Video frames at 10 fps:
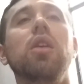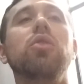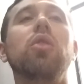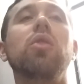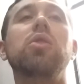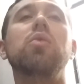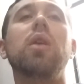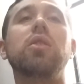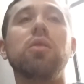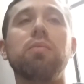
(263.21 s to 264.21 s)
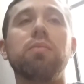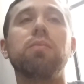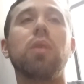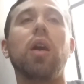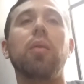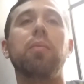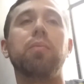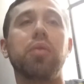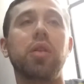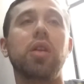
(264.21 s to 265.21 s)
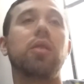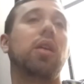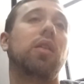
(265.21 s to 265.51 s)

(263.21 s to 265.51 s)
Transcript: No, you want to put it